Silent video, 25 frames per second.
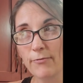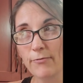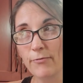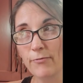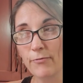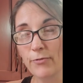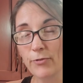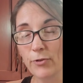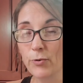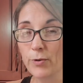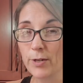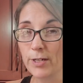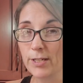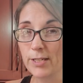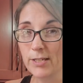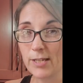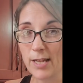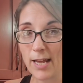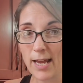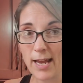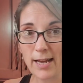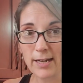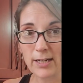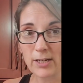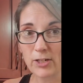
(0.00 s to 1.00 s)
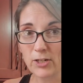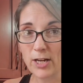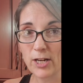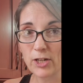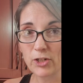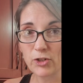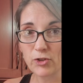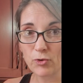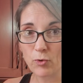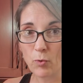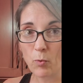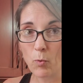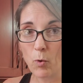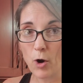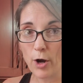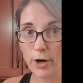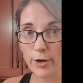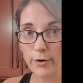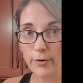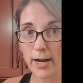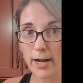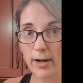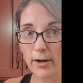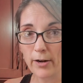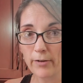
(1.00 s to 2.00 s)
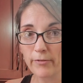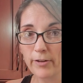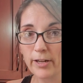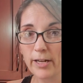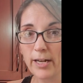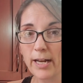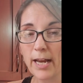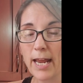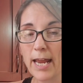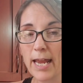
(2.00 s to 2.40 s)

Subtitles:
fluids, extra water out of it,